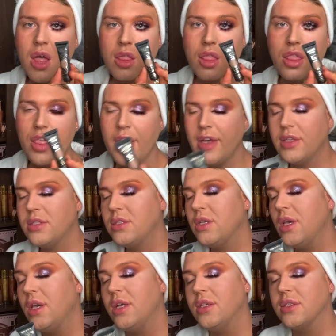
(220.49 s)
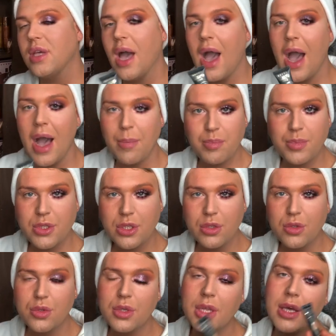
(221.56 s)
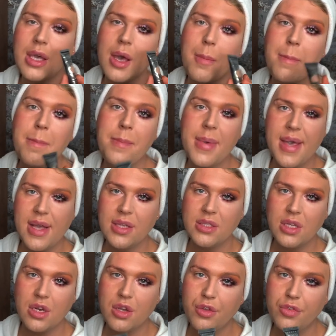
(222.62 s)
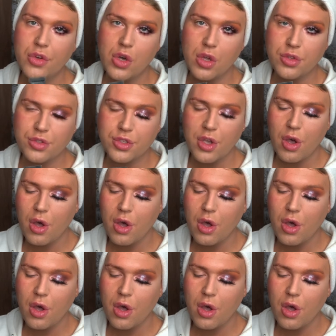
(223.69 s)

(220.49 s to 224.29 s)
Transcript: This is absolutely amazing for contour.